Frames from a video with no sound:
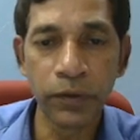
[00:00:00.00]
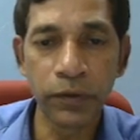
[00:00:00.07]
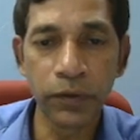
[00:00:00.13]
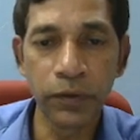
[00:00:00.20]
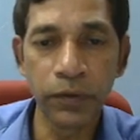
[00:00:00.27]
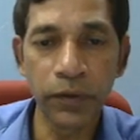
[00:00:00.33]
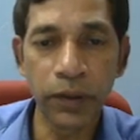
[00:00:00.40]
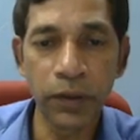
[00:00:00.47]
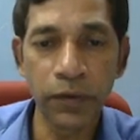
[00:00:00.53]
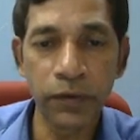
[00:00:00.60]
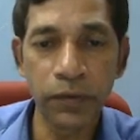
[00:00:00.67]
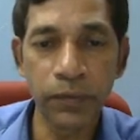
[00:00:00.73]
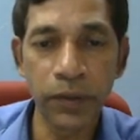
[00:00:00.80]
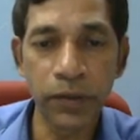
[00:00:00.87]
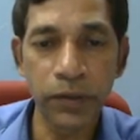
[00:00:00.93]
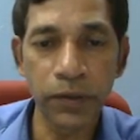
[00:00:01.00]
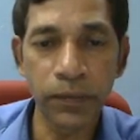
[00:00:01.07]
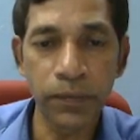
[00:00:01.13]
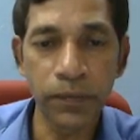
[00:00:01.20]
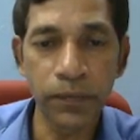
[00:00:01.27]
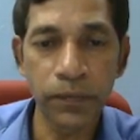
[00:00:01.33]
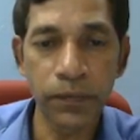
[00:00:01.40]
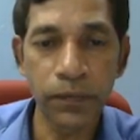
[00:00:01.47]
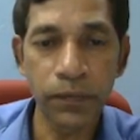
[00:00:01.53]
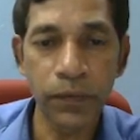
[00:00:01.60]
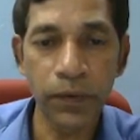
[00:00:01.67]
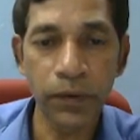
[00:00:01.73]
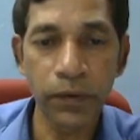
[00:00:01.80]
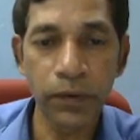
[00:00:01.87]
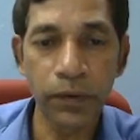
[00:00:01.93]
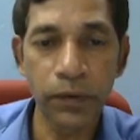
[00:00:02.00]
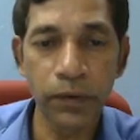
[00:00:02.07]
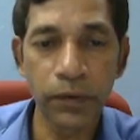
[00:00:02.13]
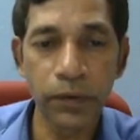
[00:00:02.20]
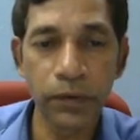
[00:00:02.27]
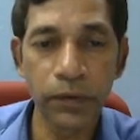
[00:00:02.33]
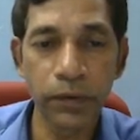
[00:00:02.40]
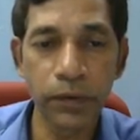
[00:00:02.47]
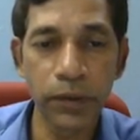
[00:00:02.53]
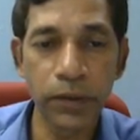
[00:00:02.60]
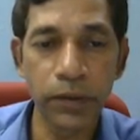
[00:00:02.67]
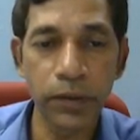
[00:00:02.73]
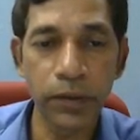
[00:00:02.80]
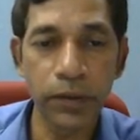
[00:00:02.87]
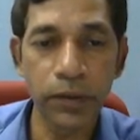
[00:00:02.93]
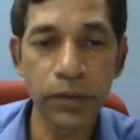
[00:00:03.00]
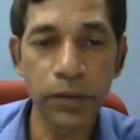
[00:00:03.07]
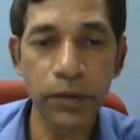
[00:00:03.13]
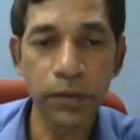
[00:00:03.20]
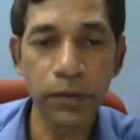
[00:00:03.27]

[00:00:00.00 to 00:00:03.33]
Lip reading: So you can also mention this is.